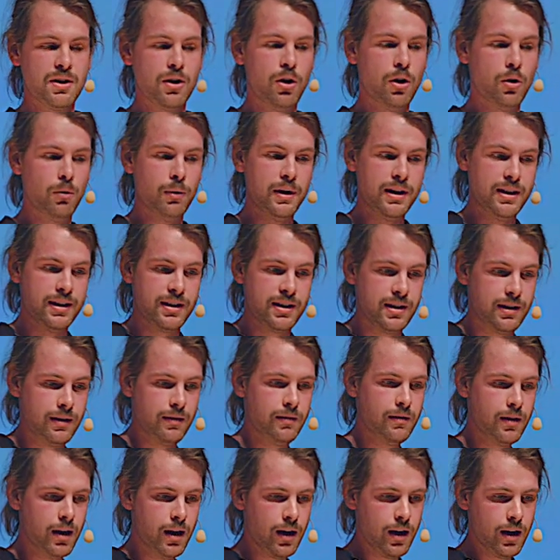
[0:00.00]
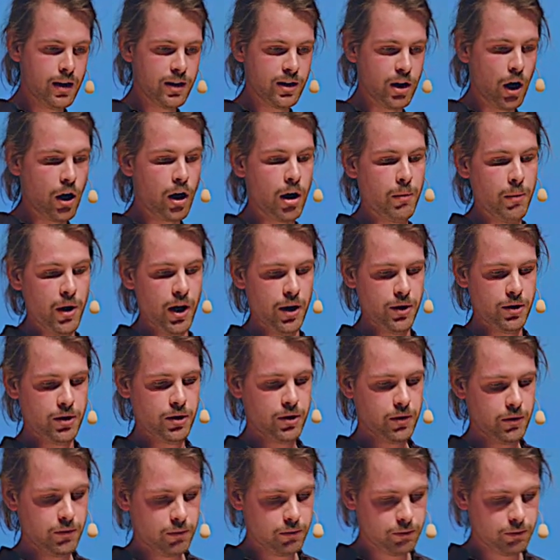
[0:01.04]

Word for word: always talk about.